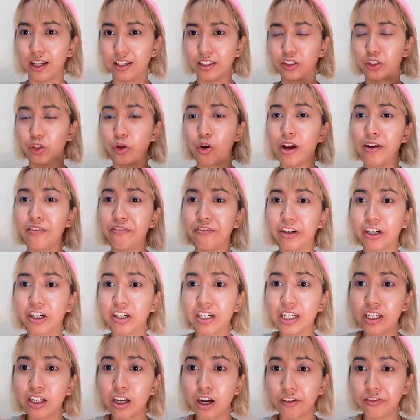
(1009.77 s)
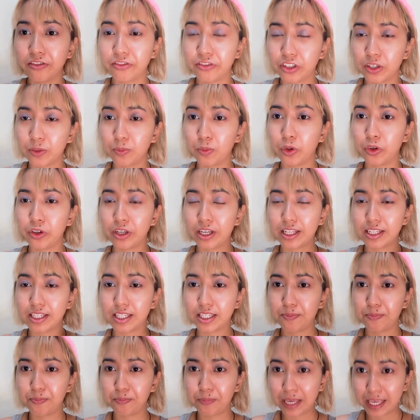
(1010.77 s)
So I'm very comfortable in
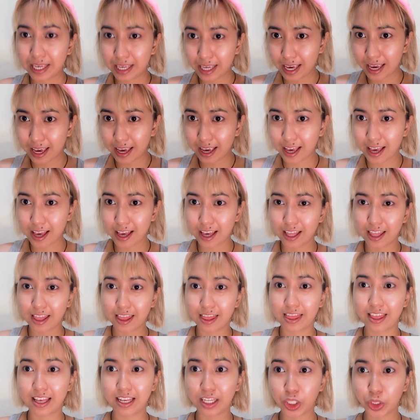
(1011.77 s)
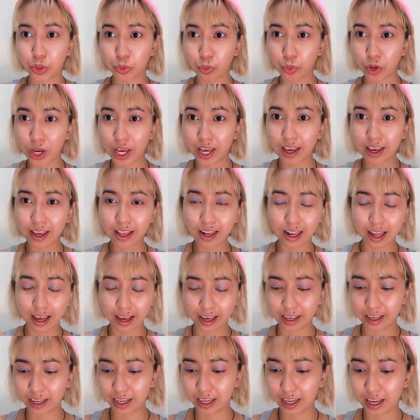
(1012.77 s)
speaking this way,
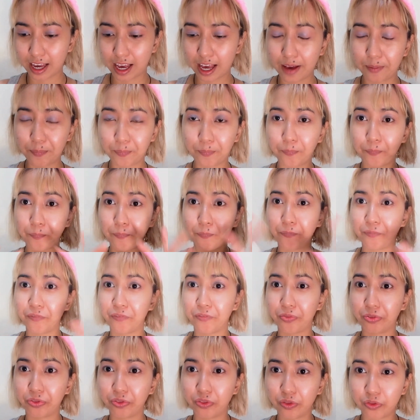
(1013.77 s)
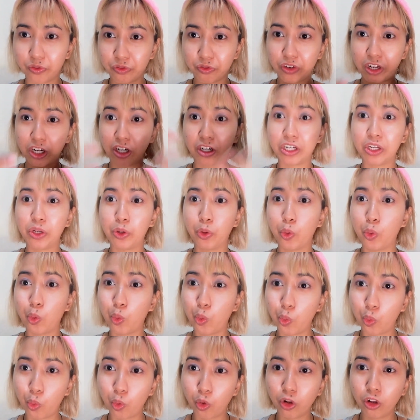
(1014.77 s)
like very
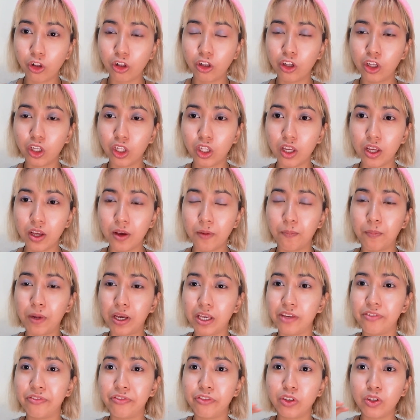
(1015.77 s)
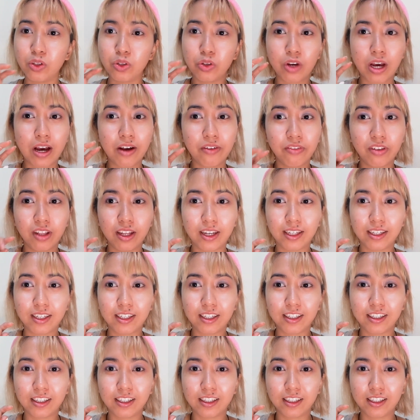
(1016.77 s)
whole. But if you do have like
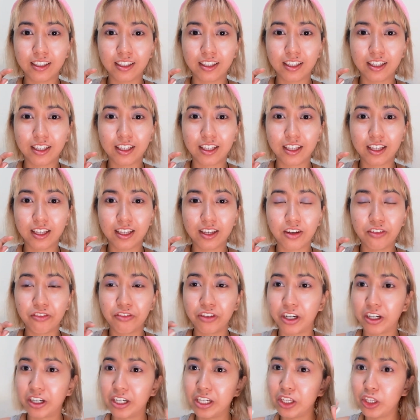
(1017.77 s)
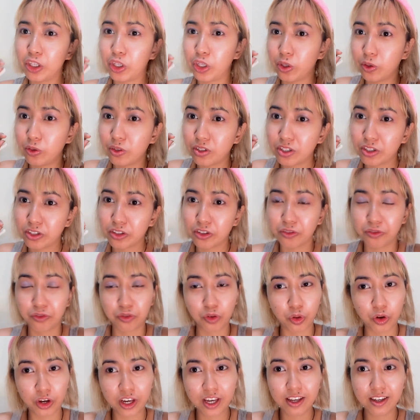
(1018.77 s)
a very cute
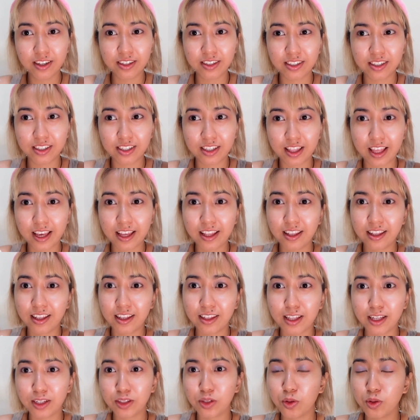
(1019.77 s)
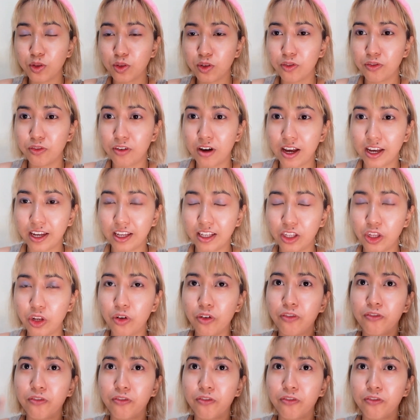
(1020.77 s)
voice, then that's also fine.